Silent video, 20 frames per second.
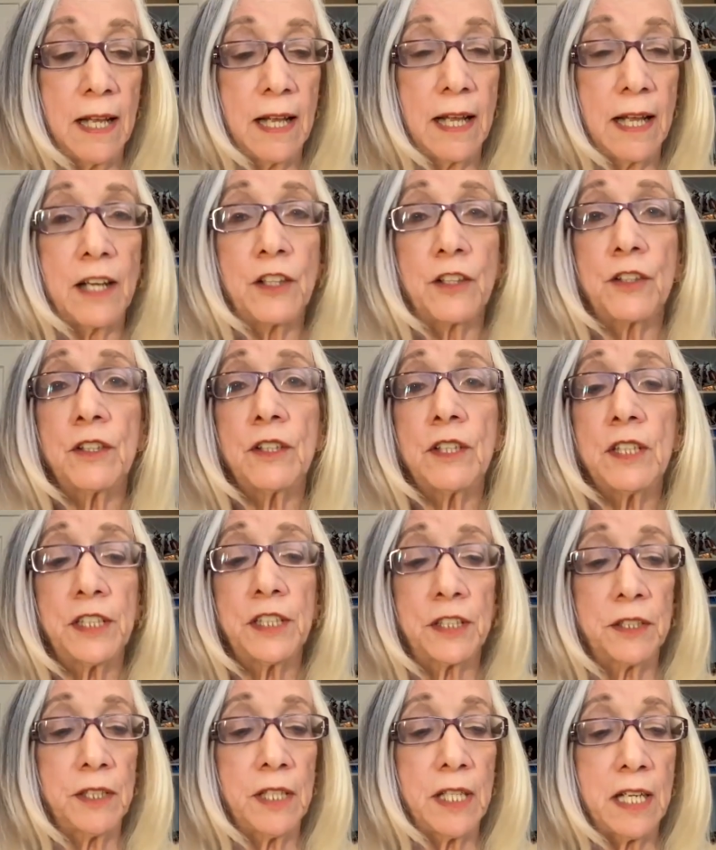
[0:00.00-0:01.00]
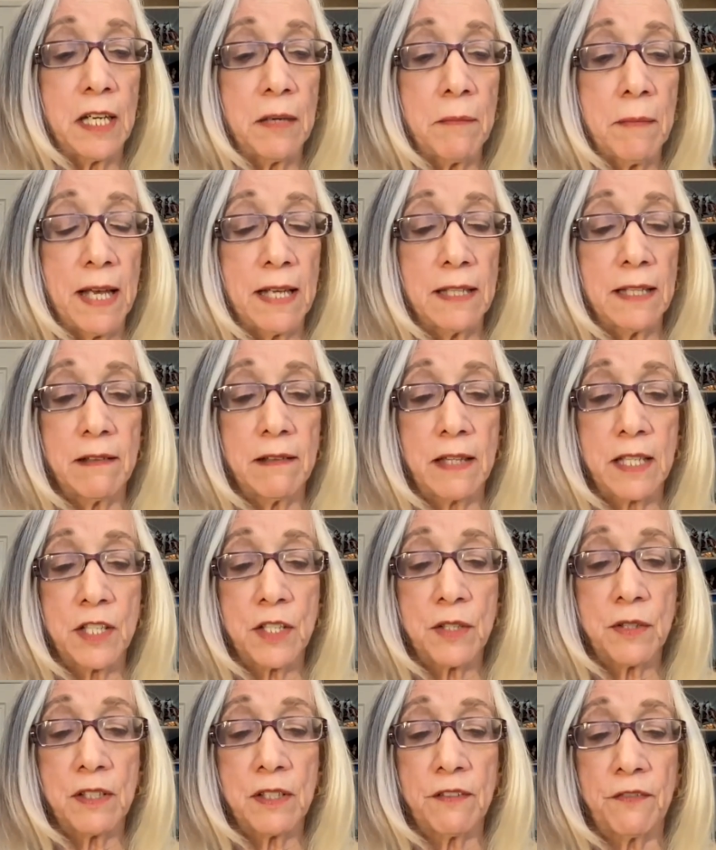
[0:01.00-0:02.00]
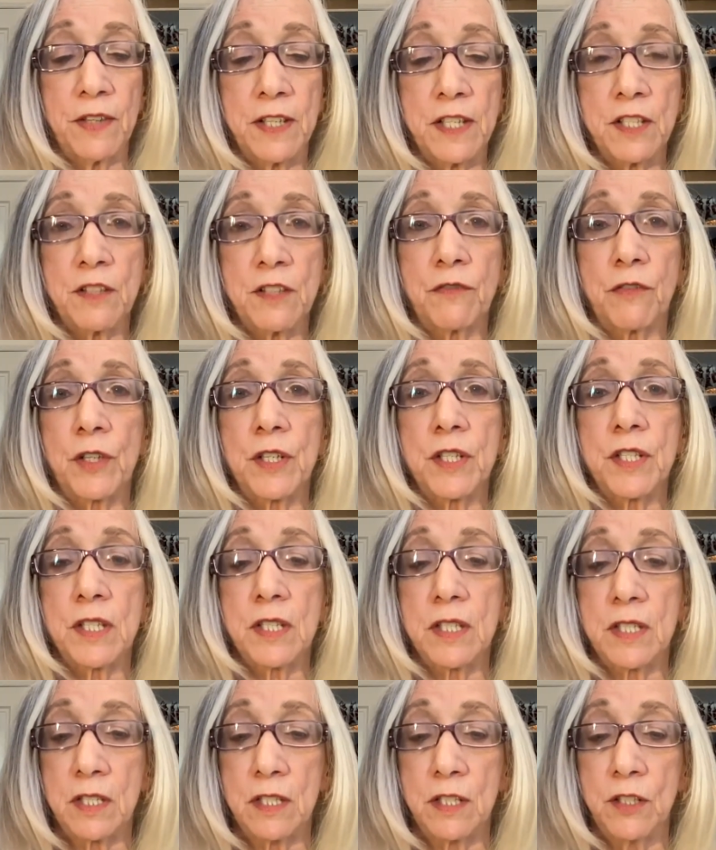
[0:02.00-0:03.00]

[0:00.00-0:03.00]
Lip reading: And earlier, he commanded the Israel Defense Forces